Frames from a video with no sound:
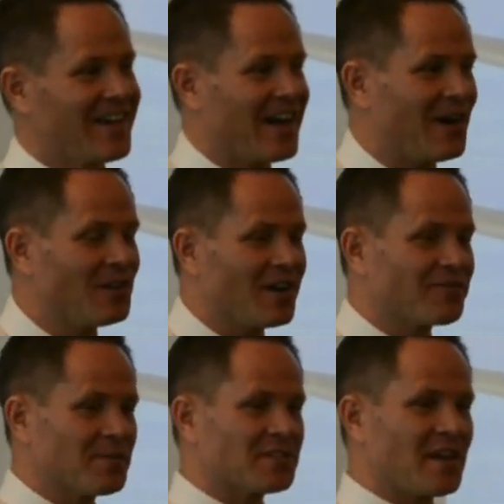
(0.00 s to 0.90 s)
How long
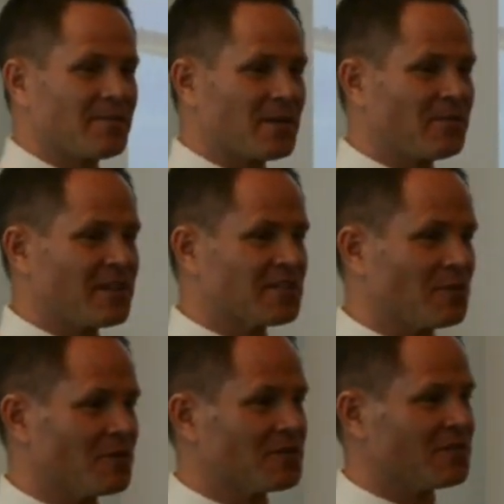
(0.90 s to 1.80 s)
from the time they placed the
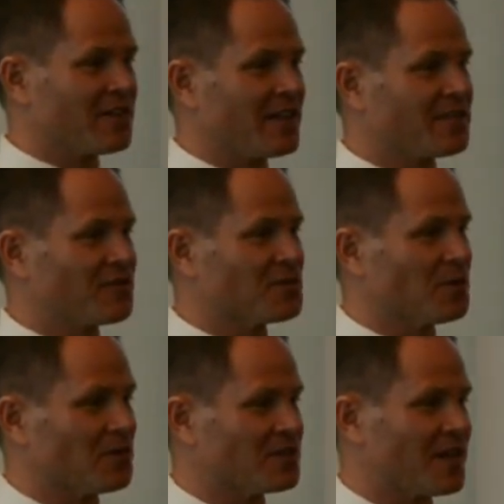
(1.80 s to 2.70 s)
order until they had the first
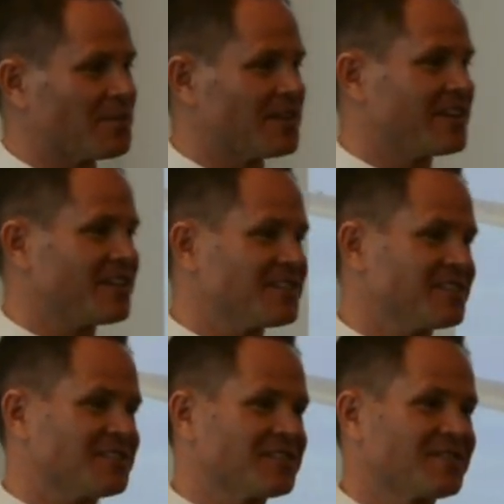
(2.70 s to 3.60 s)
prototype? Any
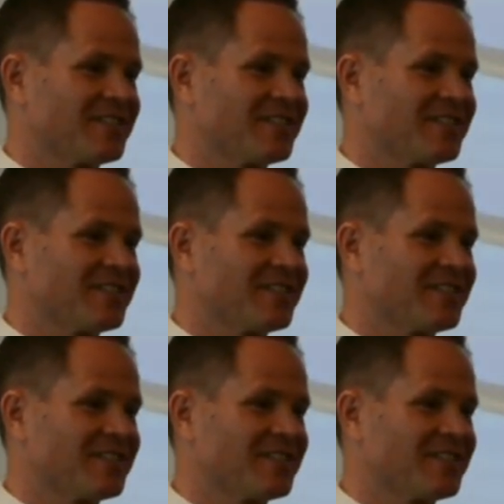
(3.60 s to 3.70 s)
guesses?